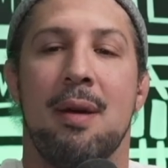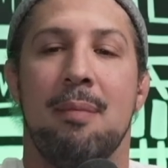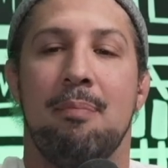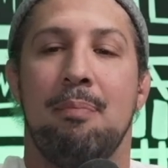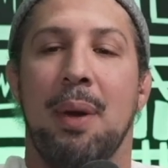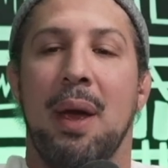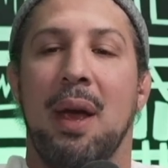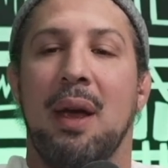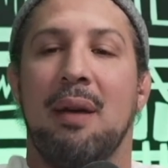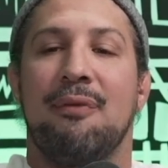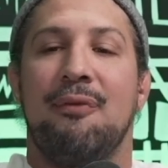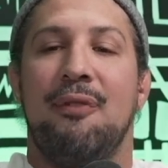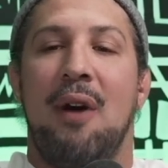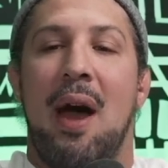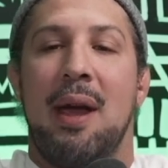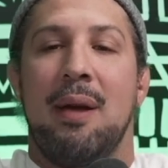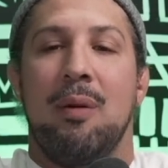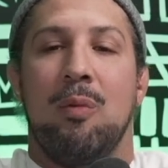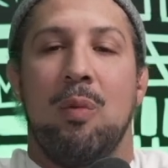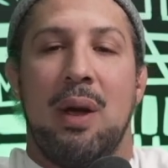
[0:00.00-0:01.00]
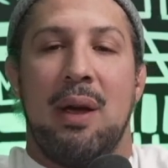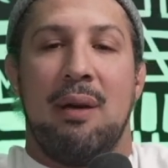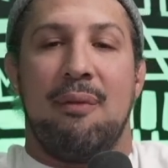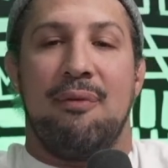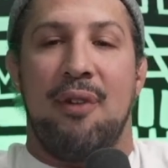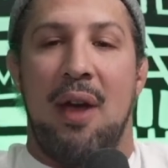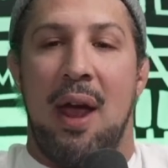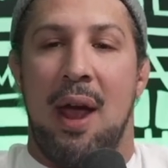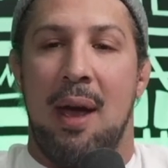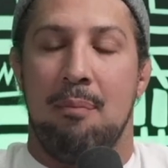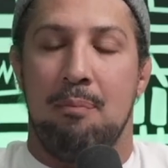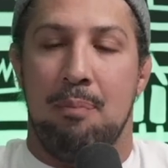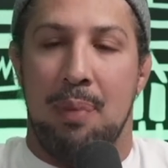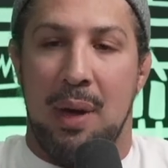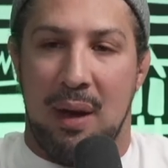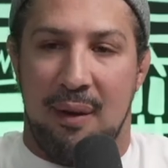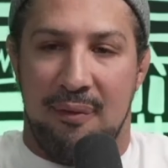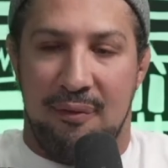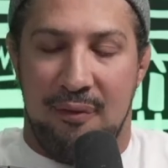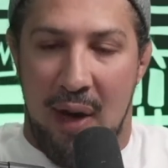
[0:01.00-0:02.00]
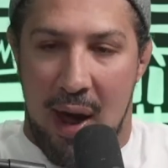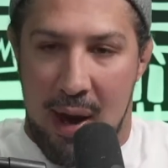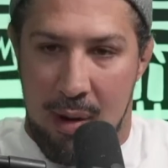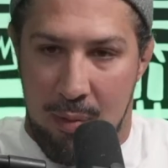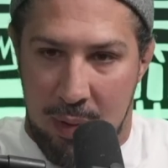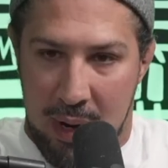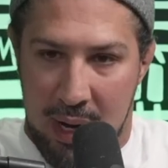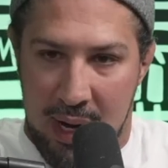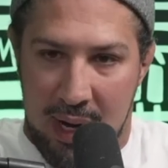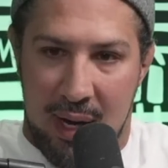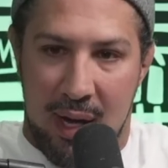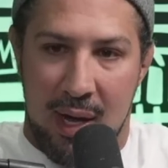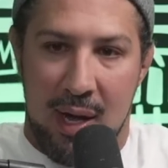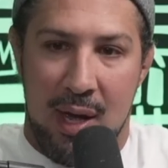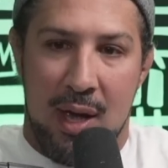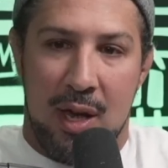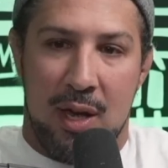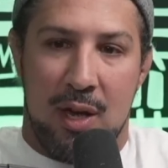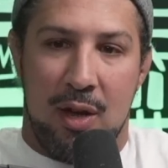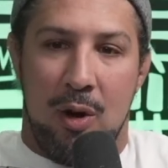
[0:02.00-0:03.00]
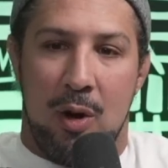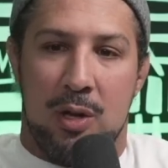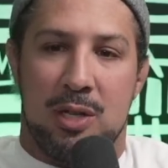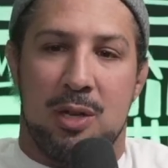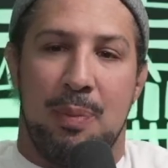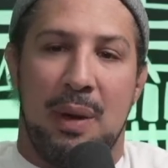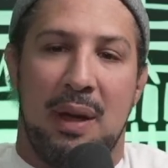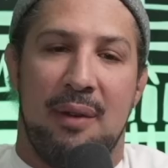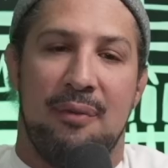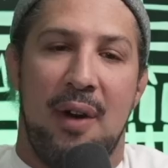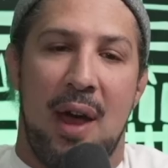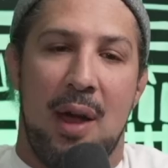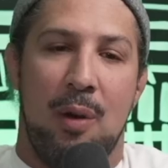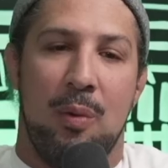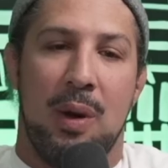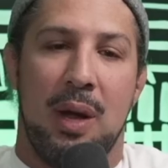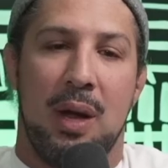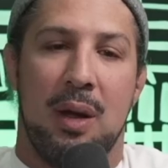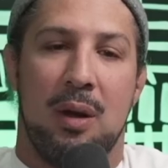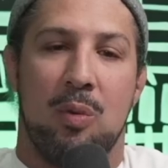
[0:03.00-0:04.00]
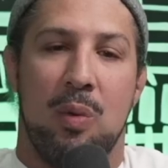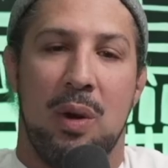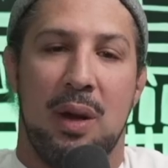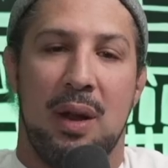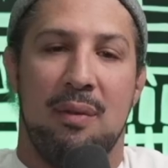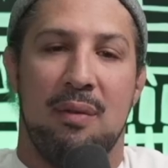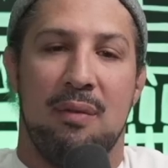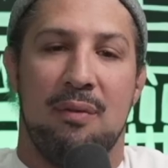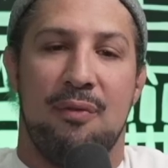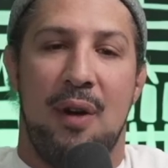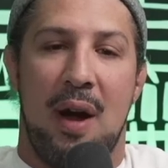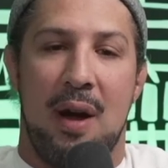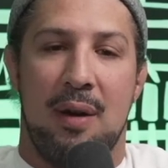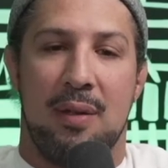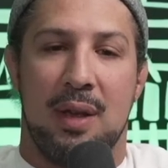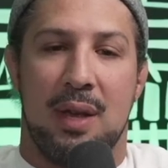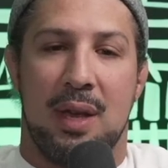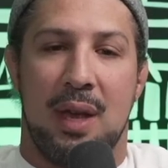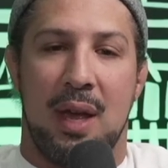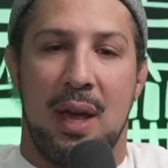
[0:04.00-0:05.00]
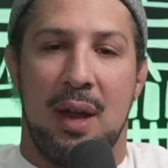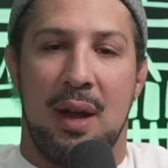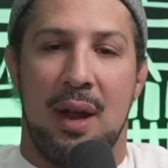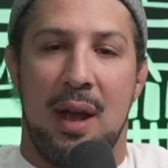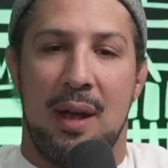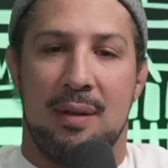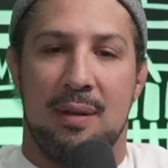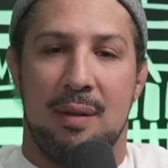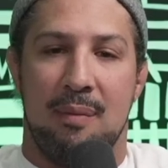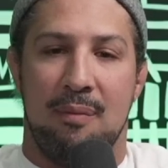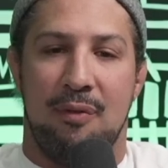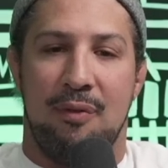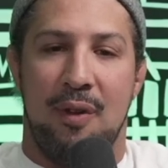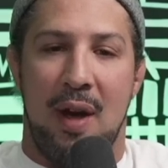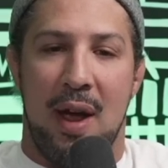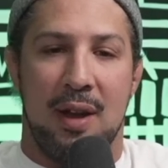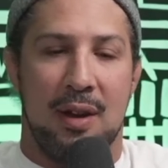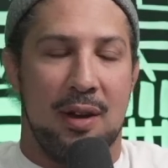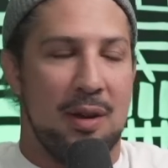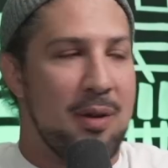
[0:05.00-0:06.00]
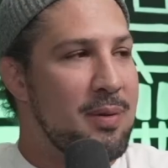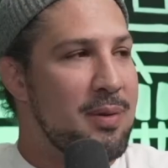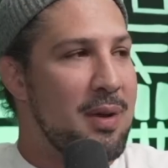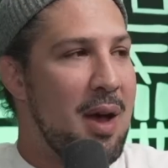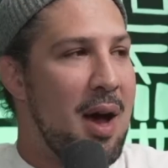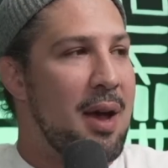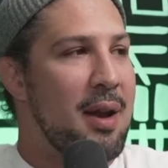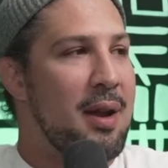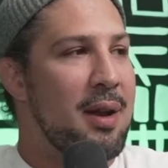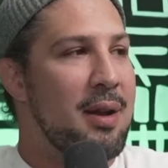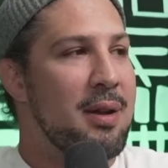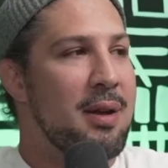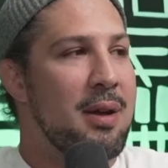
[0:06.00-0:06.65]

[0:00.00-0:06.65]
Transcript: Big fight week, fam. Big fight week. You know it's a big fight week when even firing the kid has some fight news on it.